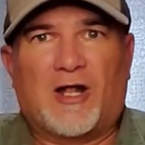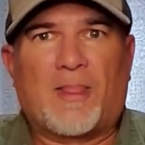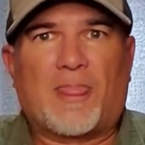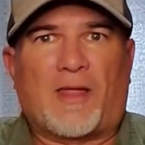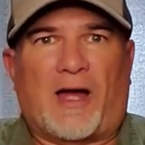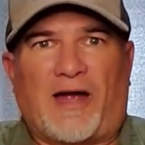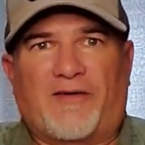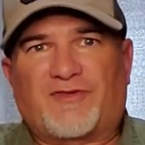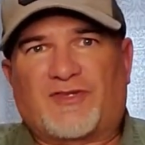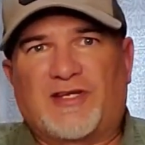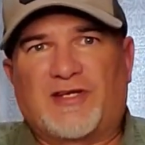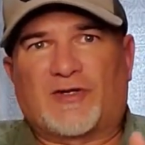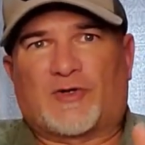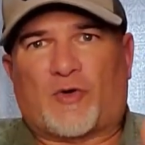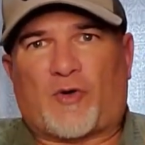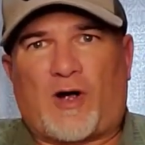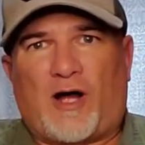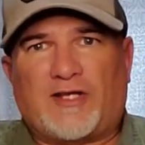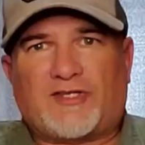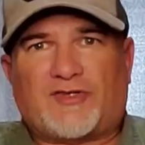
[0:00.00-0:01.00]
I've seen
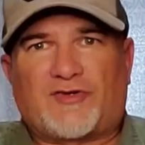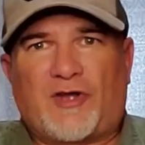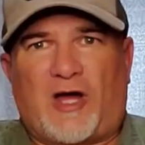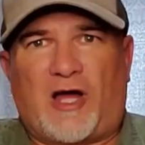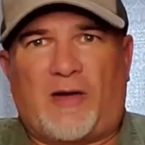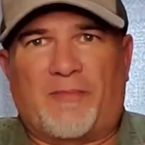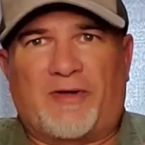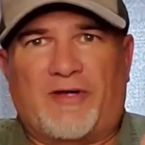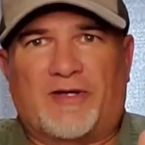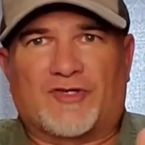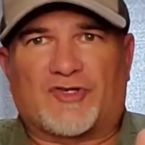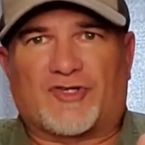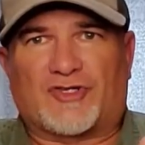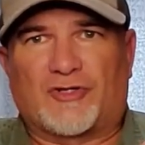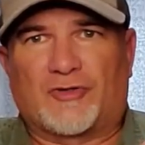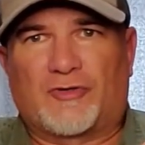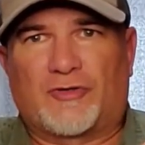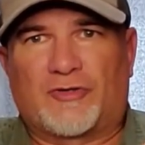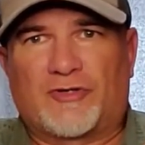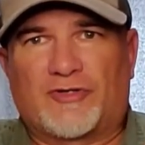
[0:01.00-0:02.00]
cross-dominant
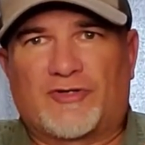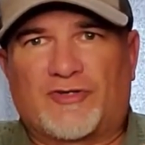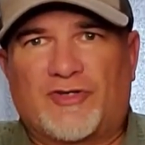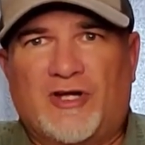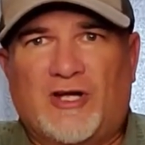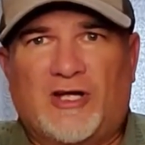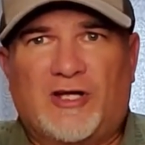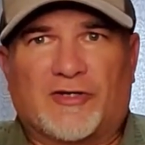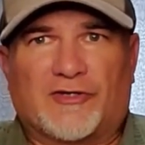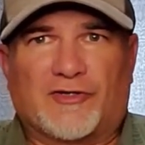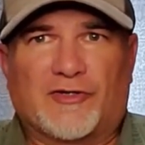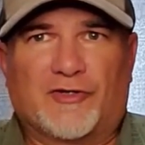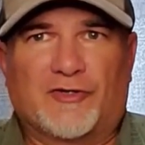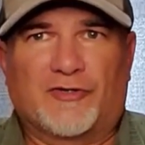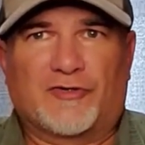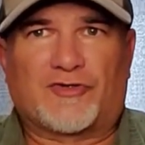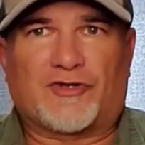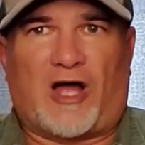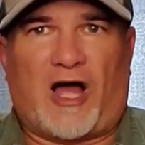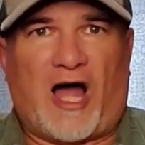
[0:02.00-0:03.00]
shooters
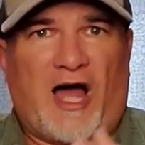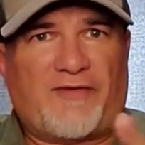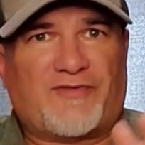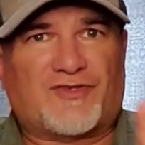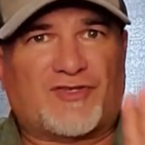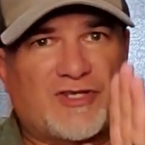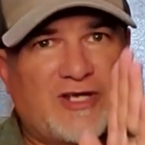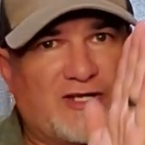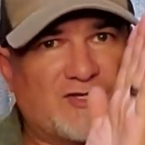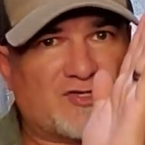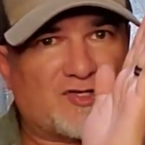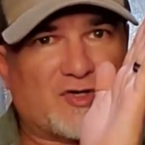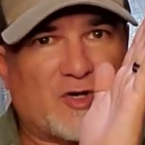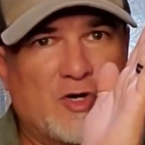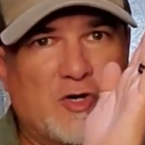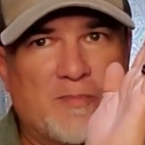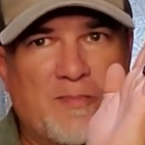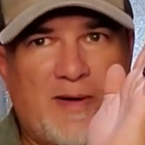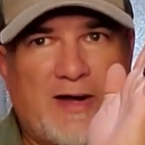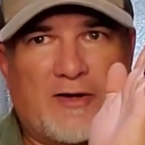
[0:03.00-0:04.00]
use offset
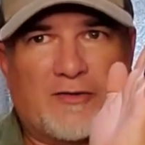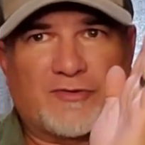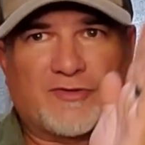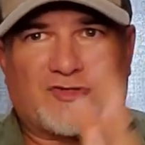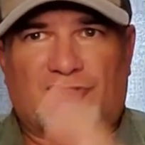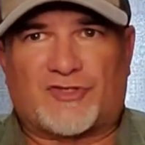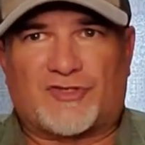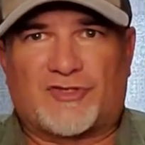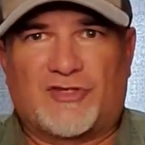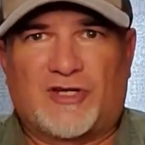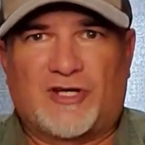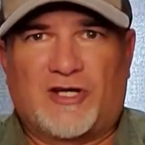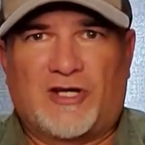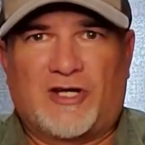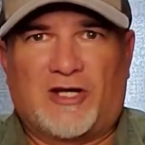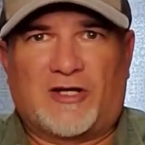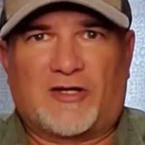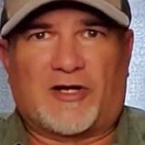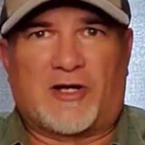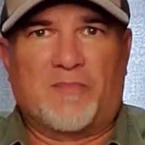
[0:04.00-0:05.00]
scope mounts
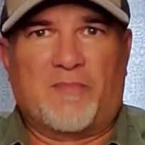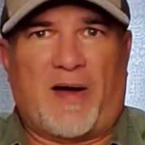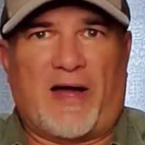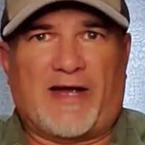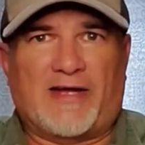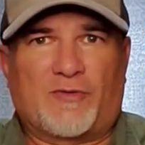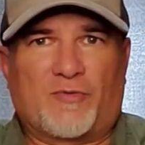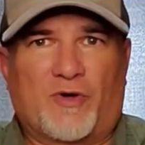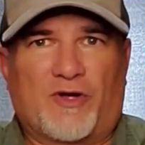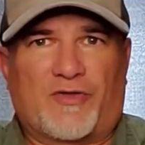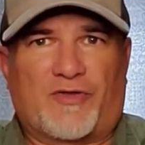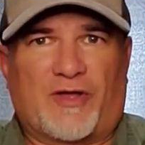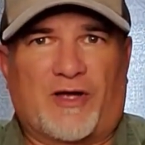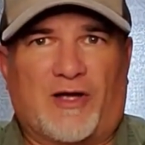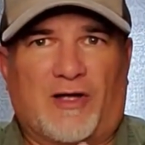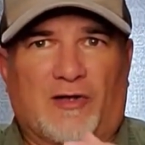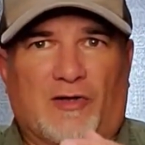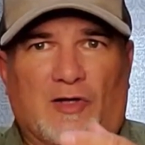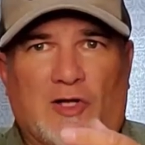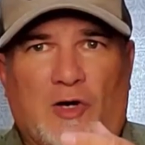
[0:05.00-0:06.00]
combined with
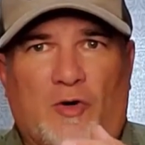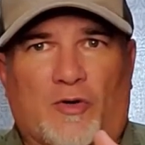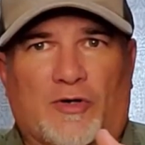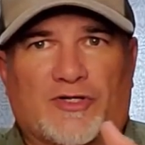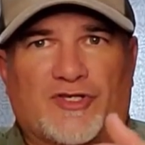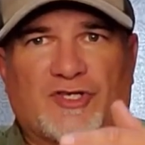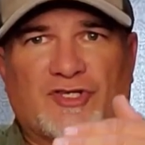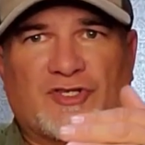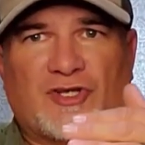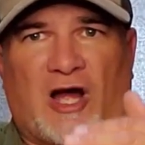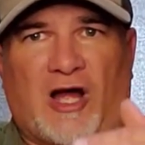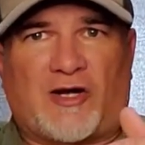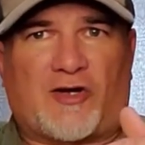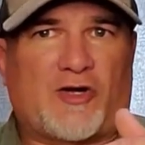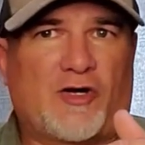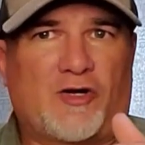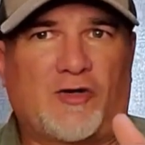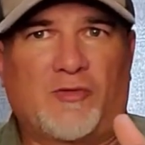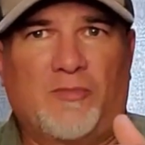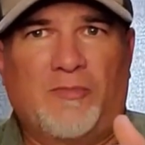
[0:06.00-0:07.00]
a lowered stock
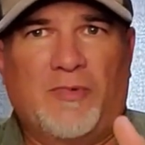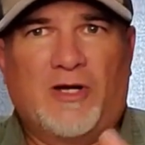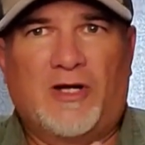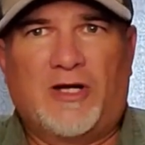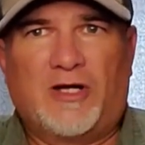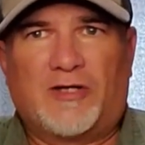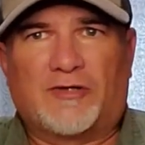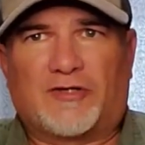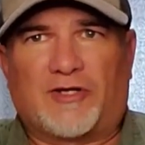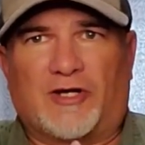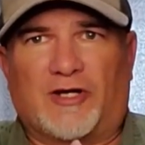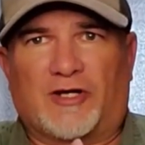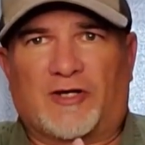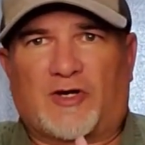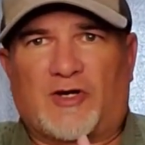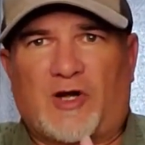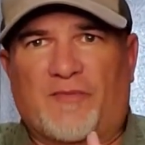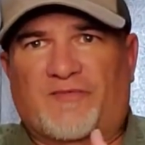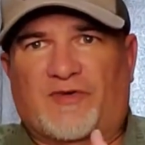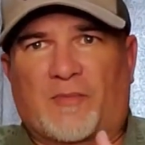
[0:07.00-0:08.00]
cone to
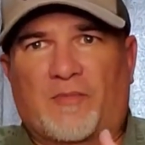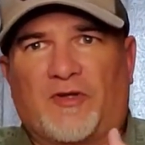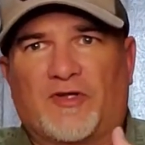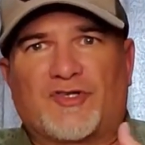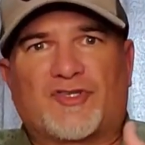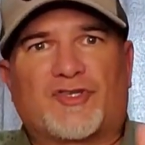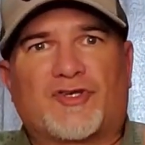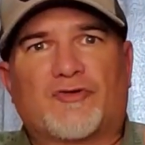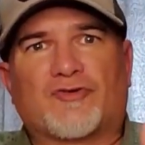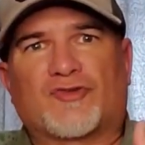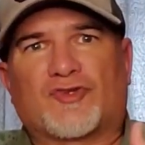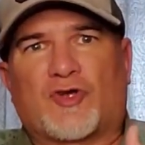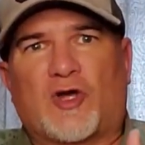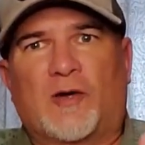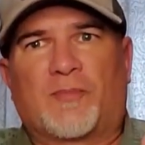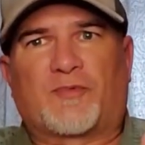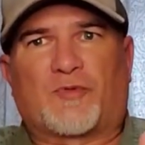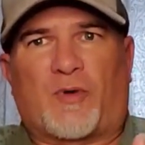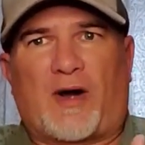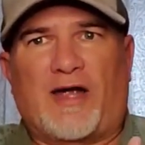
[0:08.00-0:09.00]
comfortably shoot
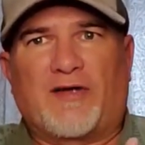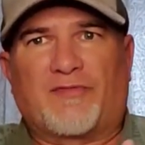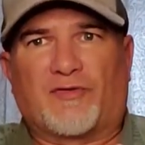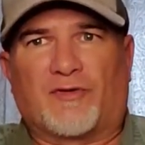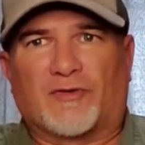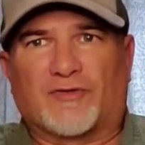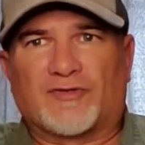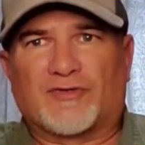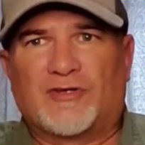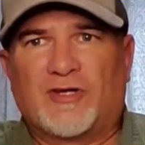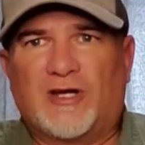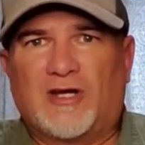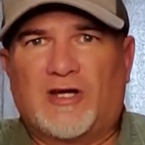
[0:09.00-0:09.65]
scoped rifles.